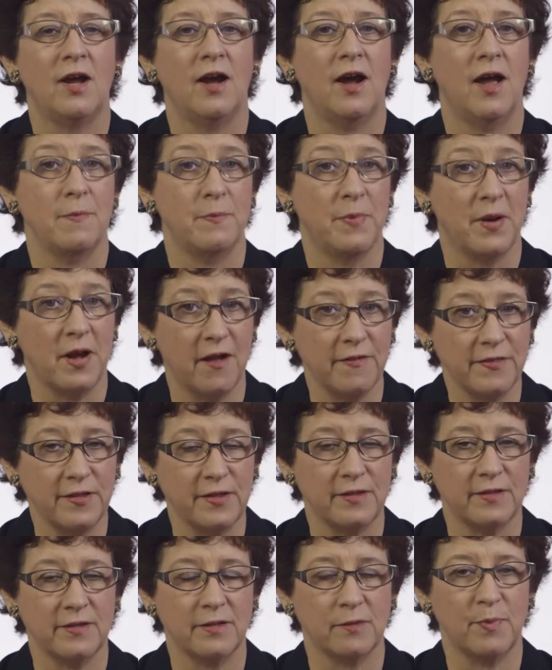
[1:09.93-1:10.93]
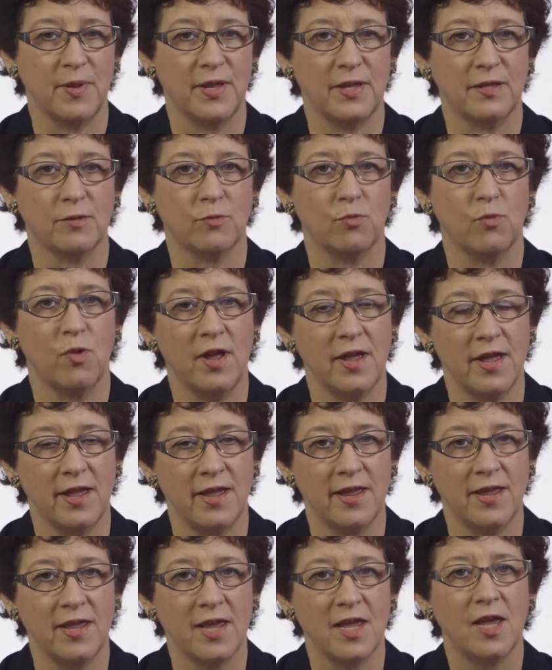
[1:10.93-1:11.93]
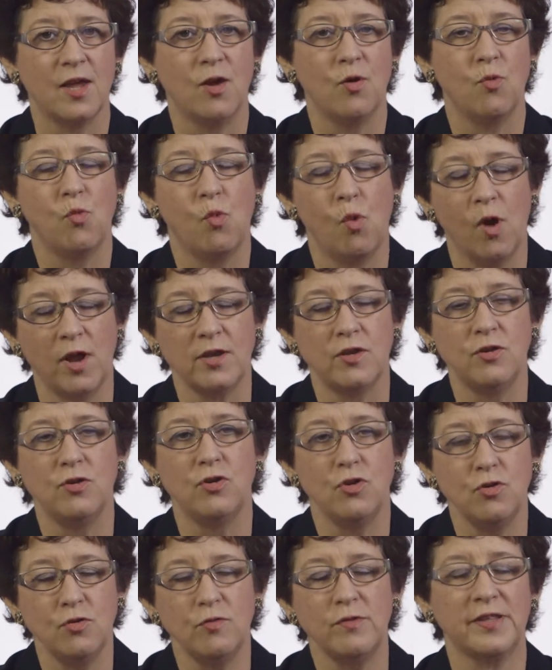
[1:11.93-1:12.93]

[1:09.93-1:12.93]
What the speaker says: hypothesis-based way what new